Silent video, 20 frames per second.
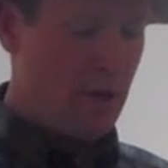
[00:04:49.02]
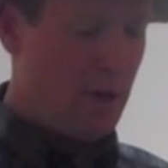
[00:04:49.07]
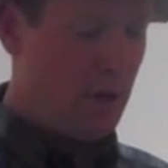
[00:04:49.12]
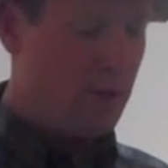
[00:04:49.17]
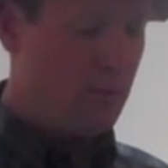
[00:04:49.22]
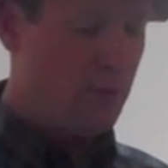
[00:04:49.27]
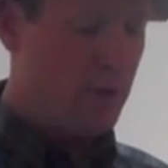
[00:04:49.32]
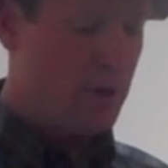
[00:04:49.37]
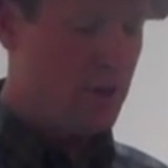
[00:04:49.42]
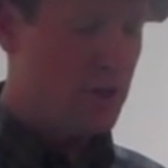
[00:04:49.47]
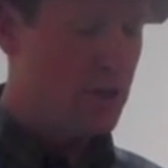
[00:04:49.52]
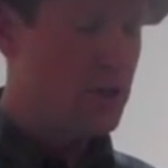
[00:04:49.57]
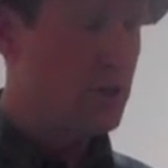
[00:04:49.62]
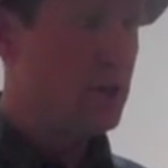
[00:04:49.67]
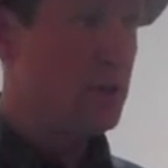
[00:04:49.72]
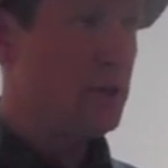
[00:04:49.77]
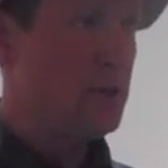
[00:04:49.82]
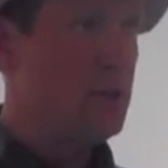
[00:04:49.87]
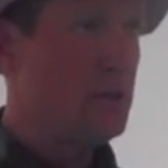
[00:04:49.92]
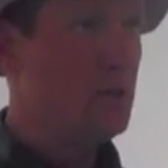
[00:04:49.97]
I wish
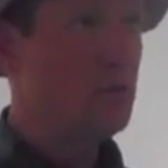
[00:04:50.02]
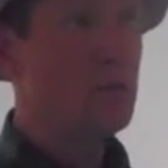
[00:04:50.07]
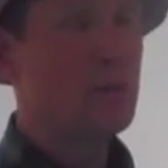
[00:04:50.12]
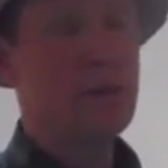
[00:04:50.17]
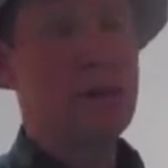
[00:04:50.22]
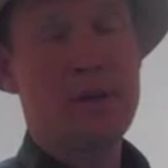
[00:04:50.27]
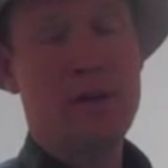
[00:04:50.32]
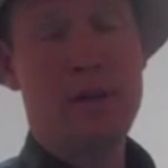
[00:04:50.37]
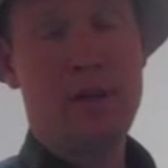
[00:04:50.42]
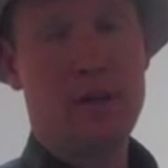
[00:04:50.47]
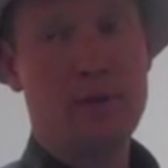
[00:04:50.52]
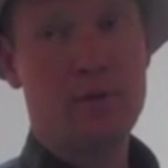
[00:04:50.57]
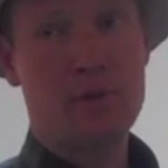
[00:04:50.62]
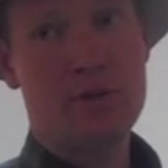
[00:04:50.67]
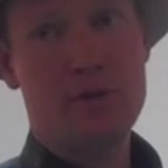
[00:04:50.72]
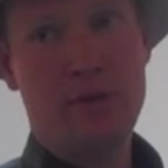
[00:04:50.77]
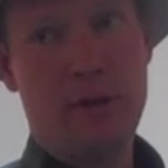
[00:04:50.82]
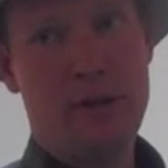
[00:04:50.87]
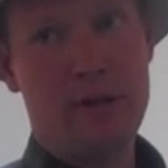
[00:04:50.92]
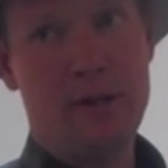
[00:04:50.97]
you wouldn't think we're
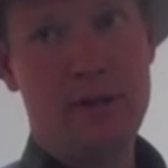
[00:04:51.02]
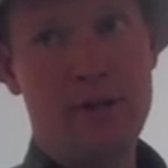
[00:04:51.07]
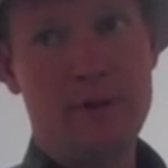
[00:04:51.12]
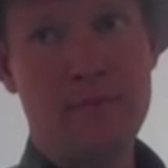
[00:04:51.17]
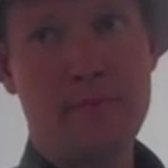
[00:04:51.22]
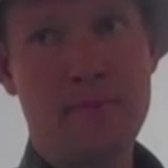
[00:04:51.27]
stranded.